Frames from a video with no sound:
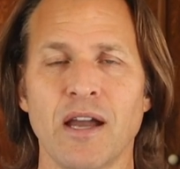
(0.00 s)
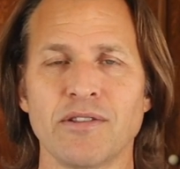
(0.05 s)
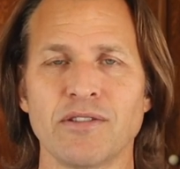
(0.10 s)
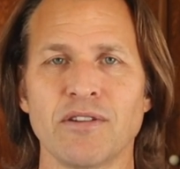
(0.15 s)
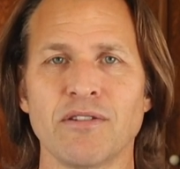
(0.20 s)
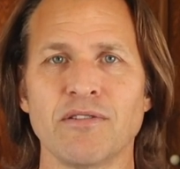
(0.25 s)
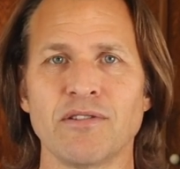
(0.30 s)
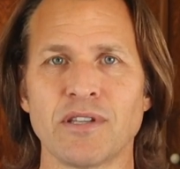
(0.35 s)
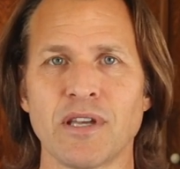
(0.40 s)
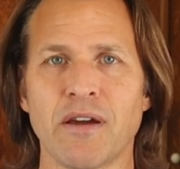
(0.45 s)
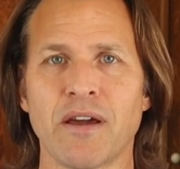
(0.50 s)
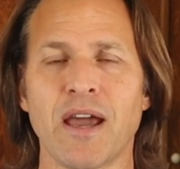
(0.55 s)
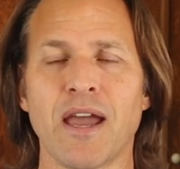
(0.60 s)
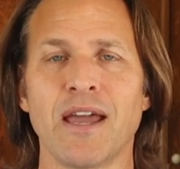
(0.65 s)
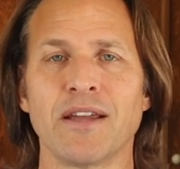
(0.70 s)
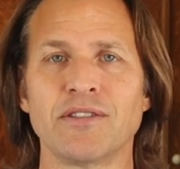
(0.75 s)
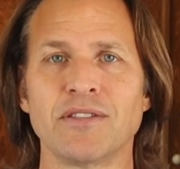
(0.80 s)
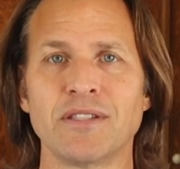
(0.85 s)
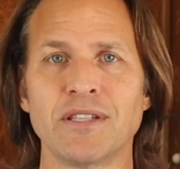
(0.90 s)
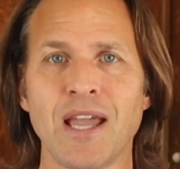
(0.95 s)
It turns out I
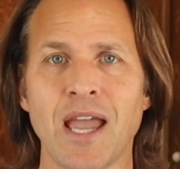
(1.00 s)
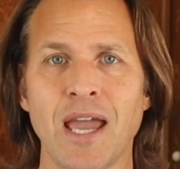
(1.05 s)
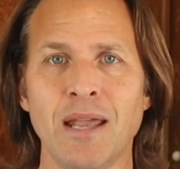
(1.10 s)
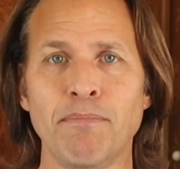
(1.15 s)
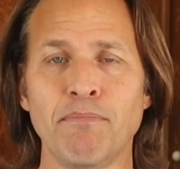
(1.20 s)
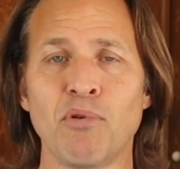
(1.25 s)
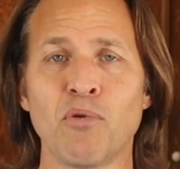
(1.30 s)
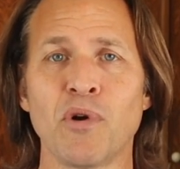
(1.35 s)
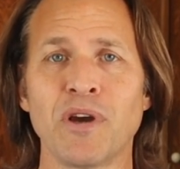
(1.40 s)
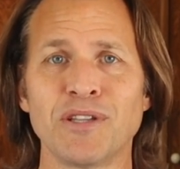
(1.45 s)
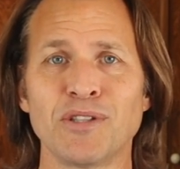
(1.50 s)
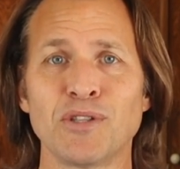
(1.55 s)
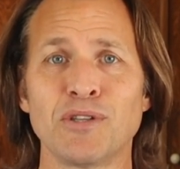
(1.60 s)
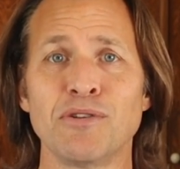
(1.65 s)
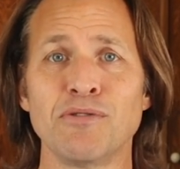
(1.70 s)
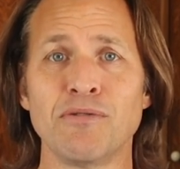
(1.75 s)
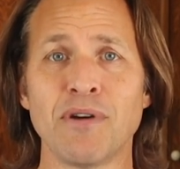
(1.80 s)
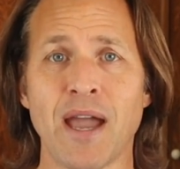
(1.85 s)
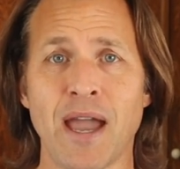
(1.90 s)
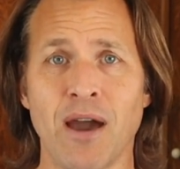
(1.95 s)
had
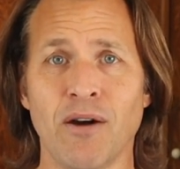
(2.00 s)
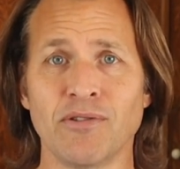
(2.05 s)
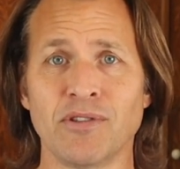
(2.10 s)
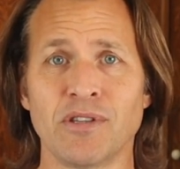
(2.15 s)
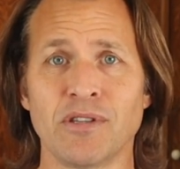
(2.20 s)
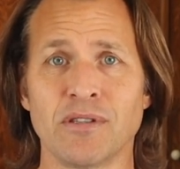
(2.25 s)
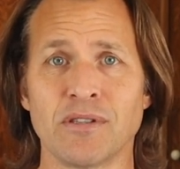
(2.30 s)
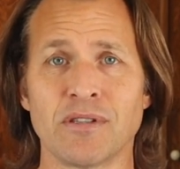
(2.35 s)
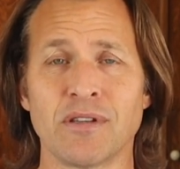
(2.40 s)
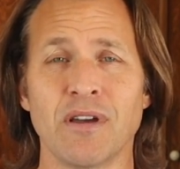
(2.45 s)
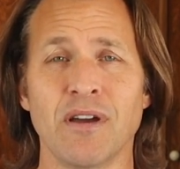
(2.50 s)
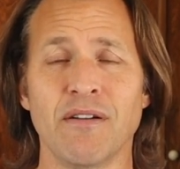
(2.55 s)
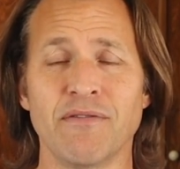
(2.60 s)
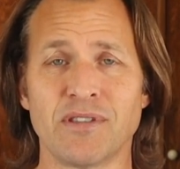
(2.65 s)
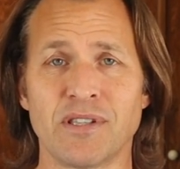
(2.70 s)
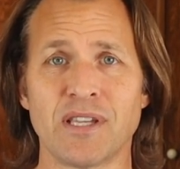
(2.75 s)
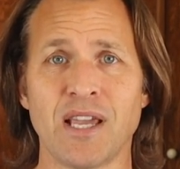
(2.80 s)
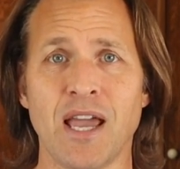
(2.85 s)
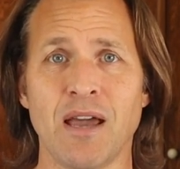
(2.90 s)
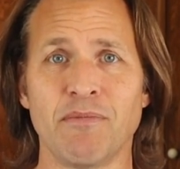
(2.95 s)
10.2 ounces of
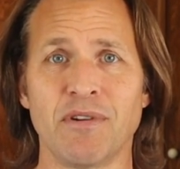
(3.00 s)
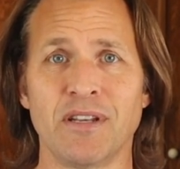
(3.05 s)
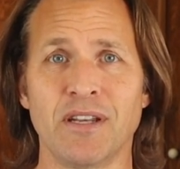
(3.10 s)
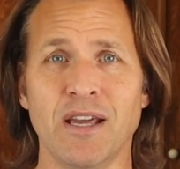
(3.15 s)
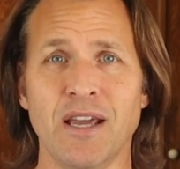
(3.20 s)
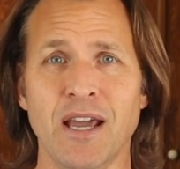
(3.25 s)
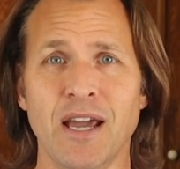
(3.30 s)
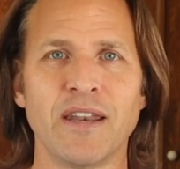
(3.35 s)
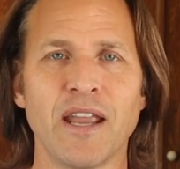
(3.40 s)
salmon.